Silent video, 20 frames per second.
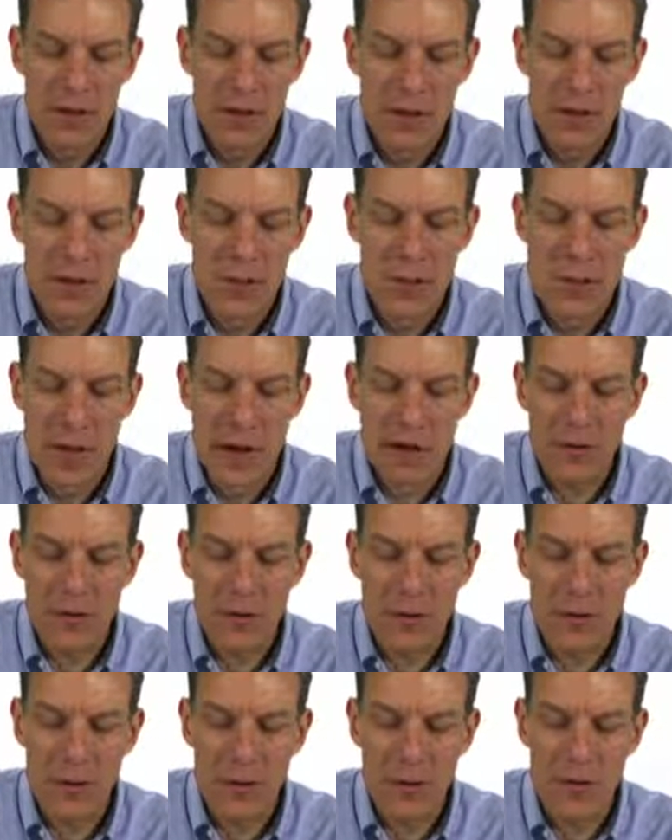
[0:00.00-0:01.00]
the
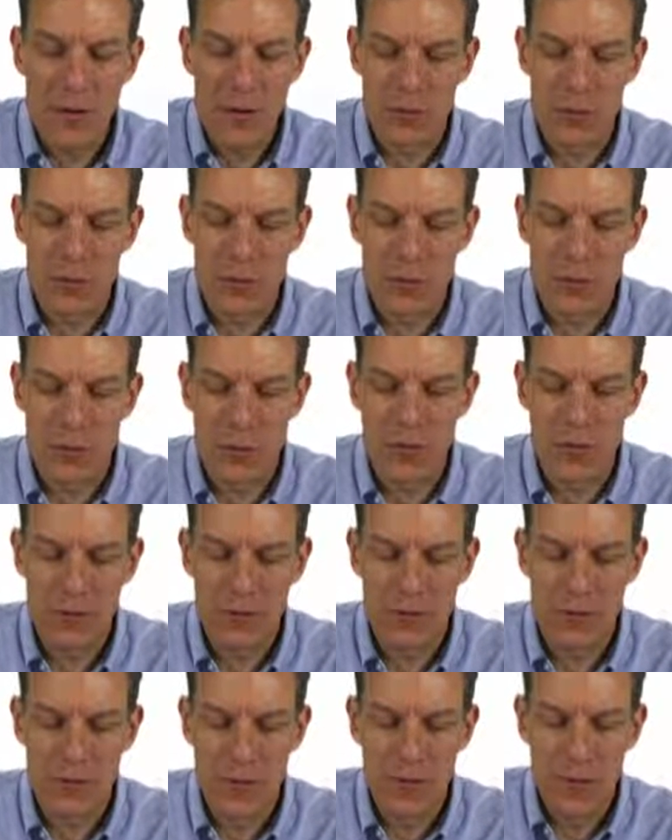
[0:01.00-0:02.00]
maximizer of
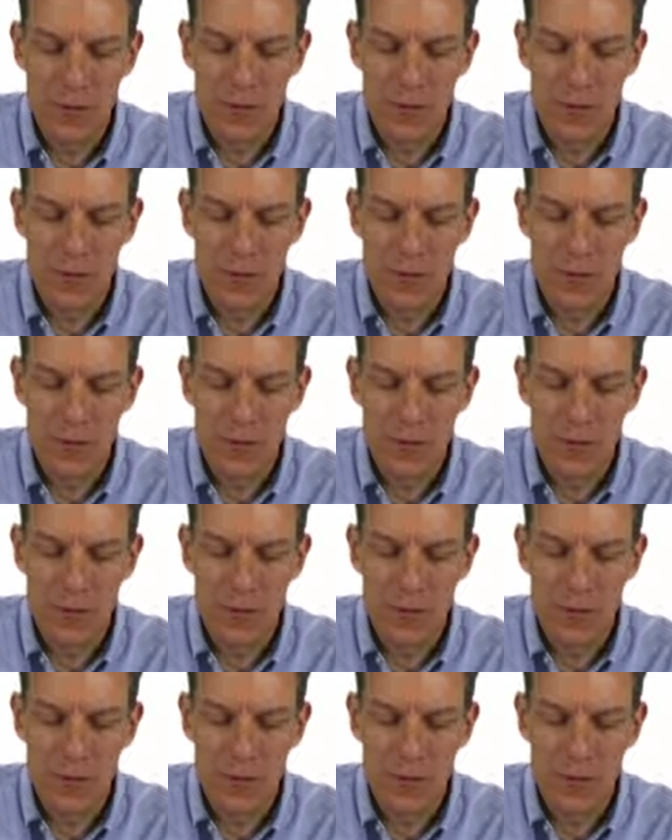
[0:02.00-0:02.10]
this.